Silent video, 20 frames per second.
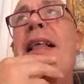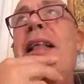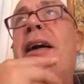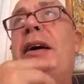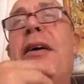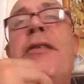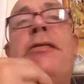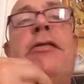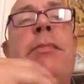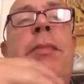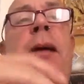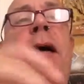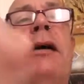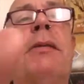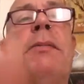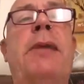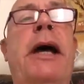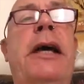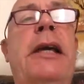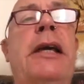I've spoke
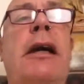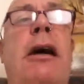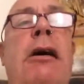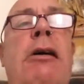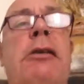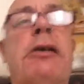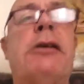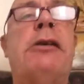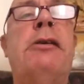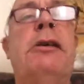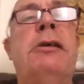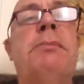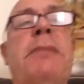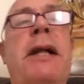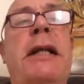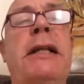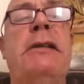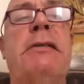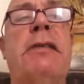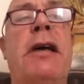about yoga and
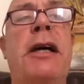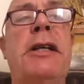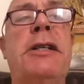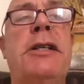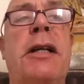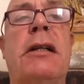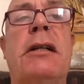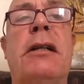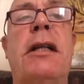meditation,